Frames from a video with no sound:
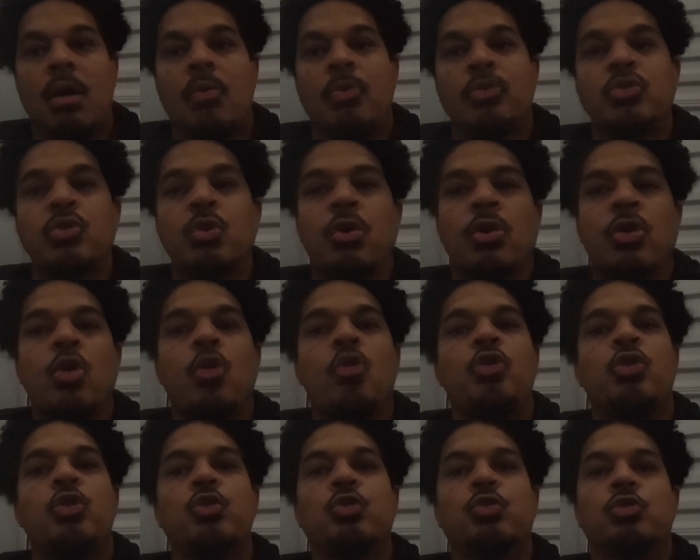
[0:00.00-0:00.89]
What's going
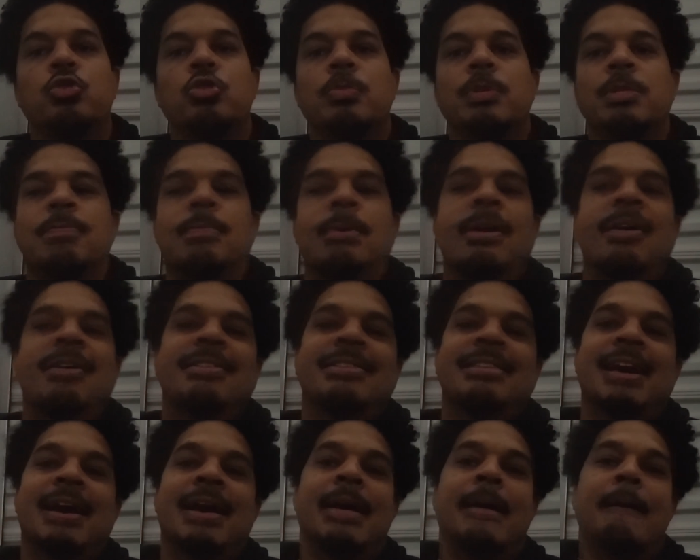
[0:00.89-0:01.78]
on YouTube? It's
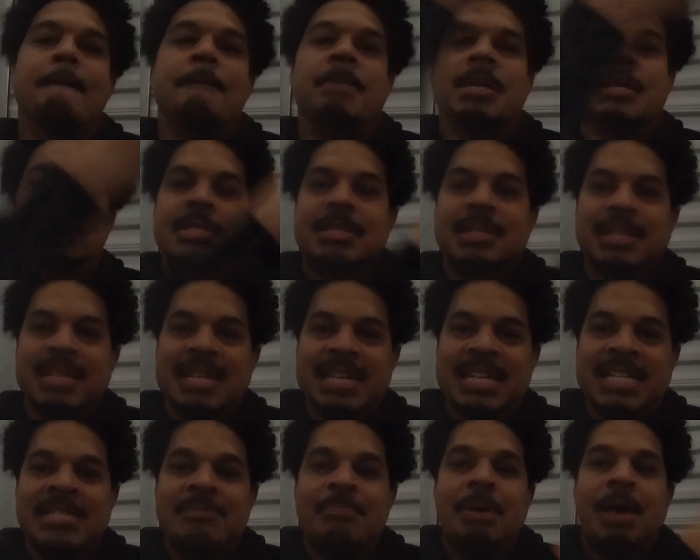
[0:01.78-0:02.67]
Marathon Business
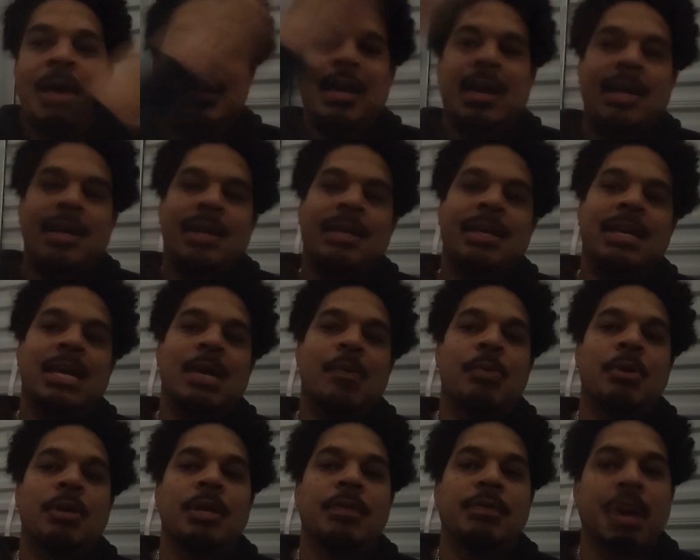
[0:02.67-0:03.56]
Leads back at
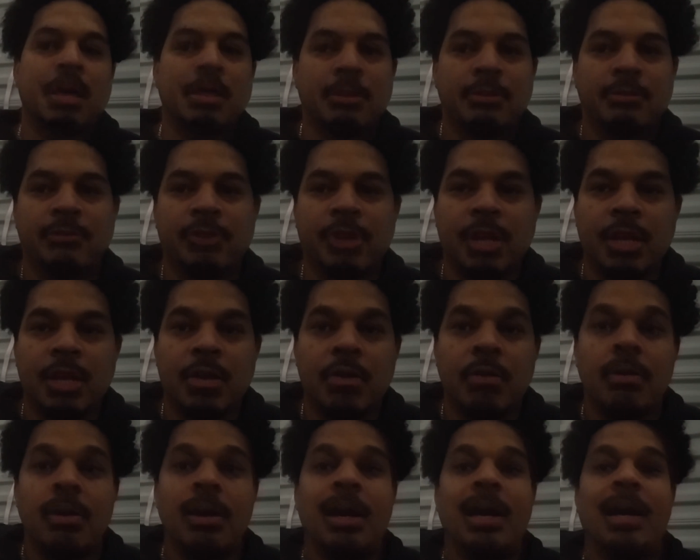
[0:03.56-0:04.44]
again with another
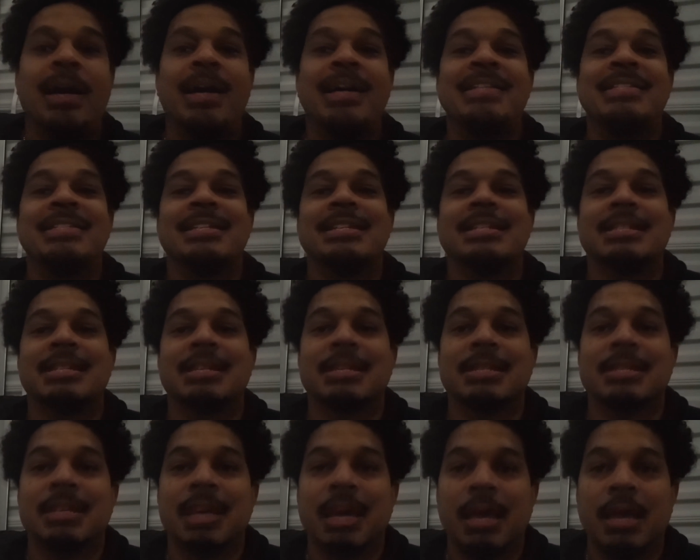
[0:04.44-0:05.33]
video, guys, and
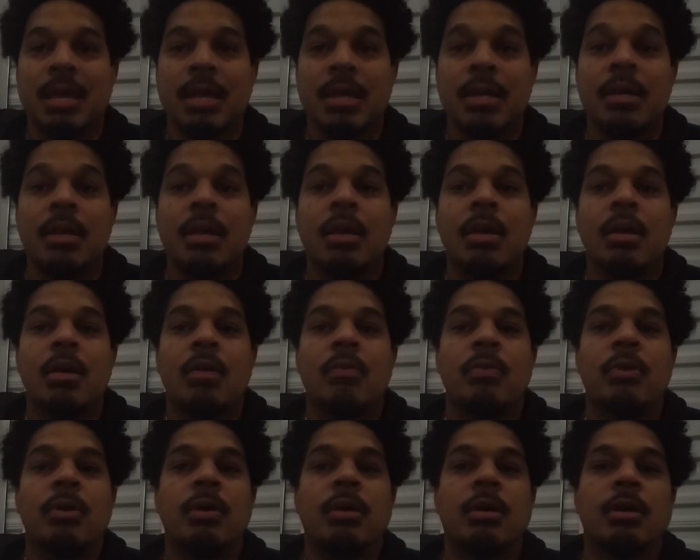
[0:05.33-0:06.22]
today
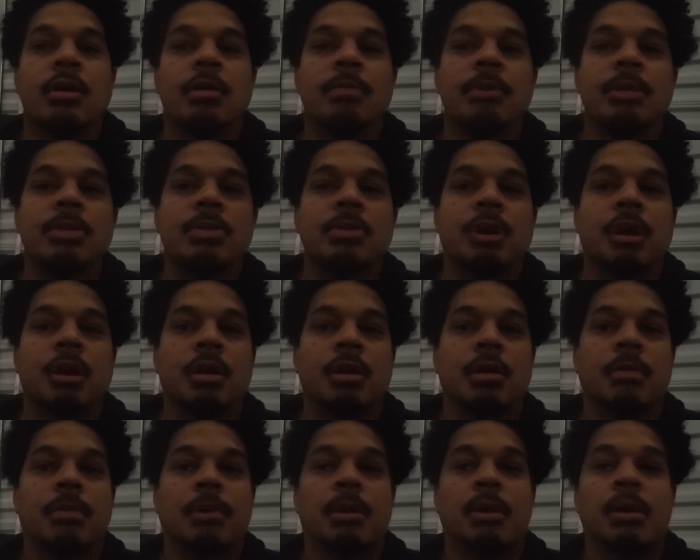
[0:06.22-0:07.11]
we're going to be
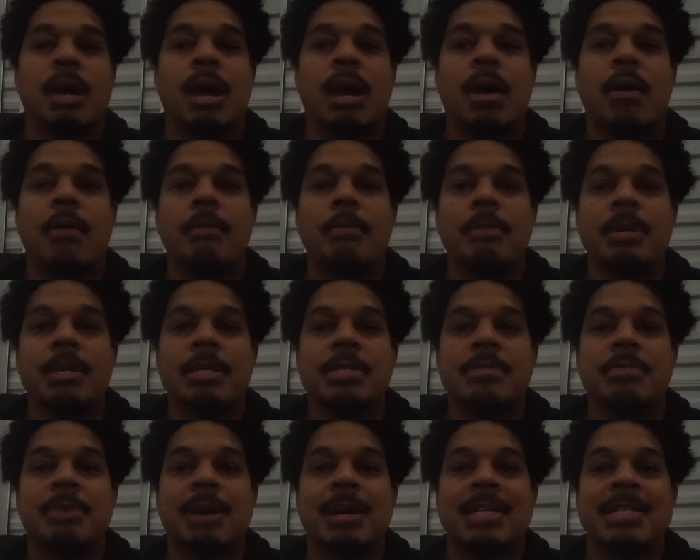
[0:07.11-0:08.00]
talking about how
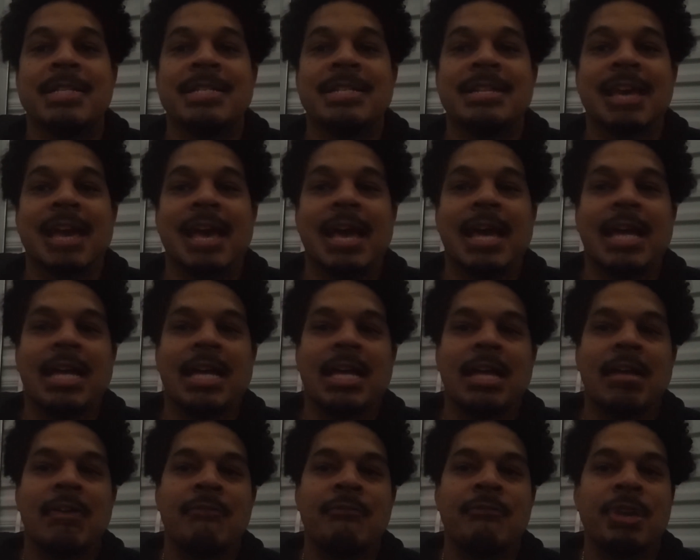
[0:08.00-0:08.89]
much my snack
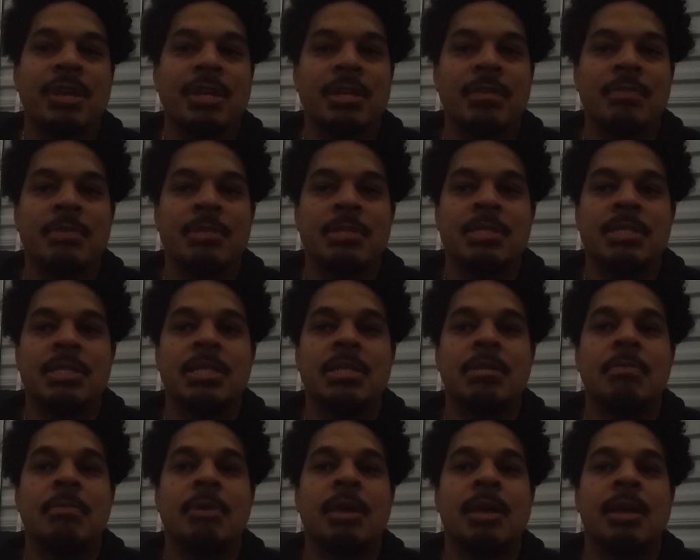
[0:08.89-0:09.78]
vending
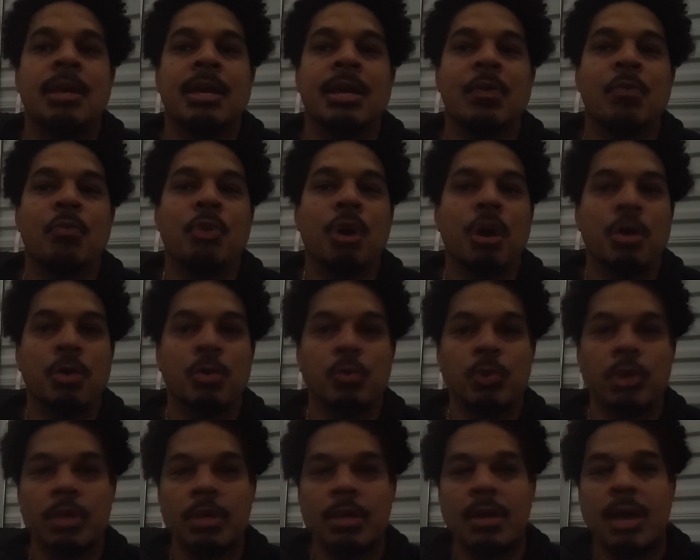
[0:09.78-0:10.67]
machine made in 1
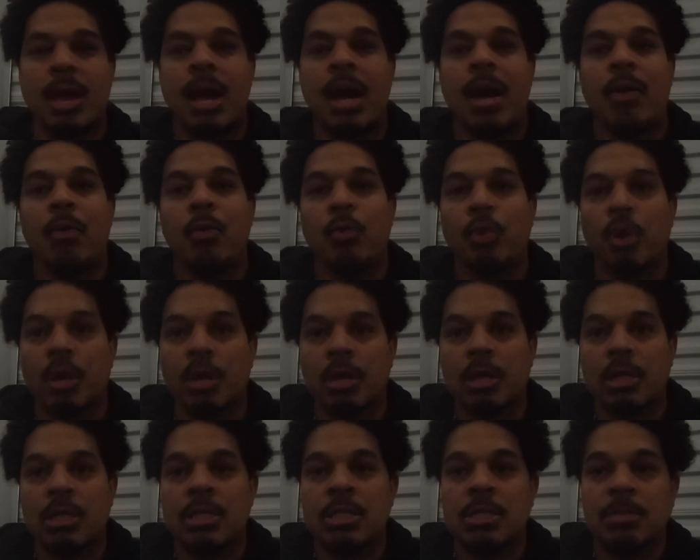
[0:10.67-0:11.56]
week. I
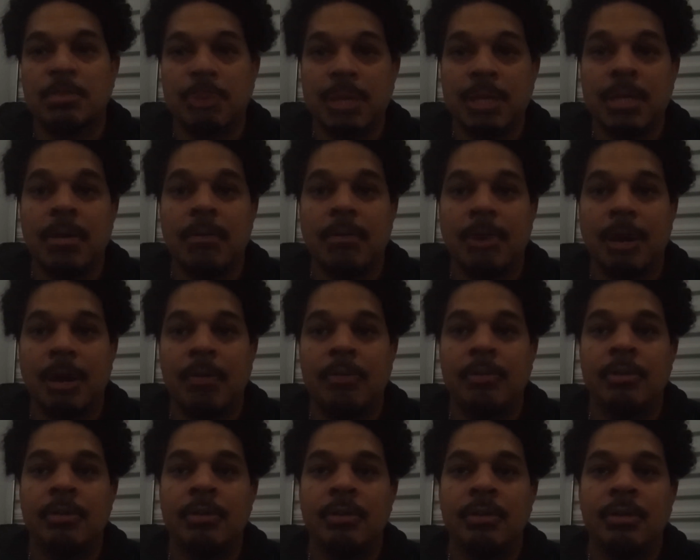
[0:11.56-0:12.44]
rarely speak
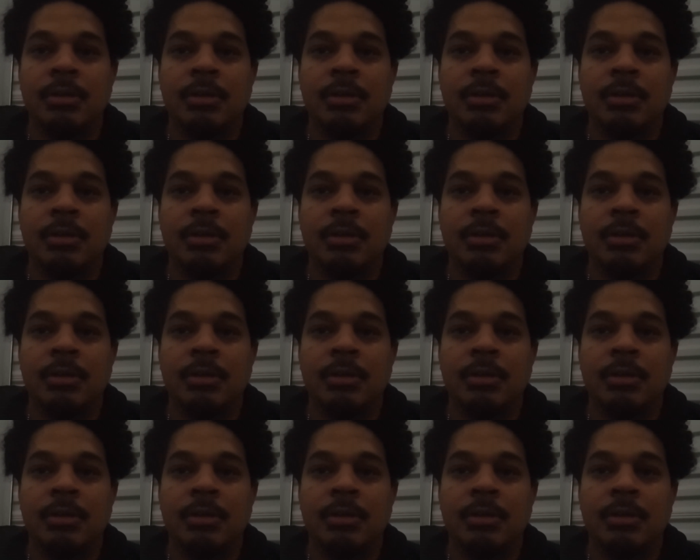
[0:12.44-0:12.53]
about the